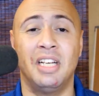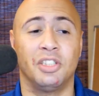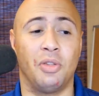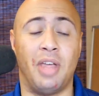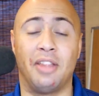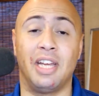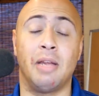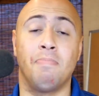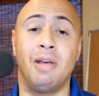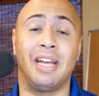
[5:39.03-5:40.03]
so that they
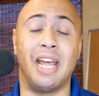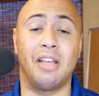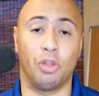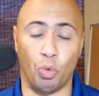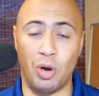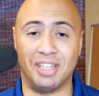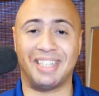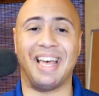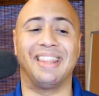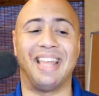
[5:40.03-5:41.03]
can mitigate the
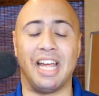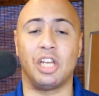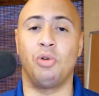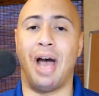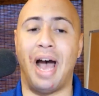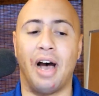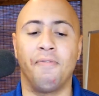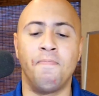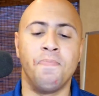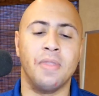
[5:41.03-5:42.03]
risk that you have.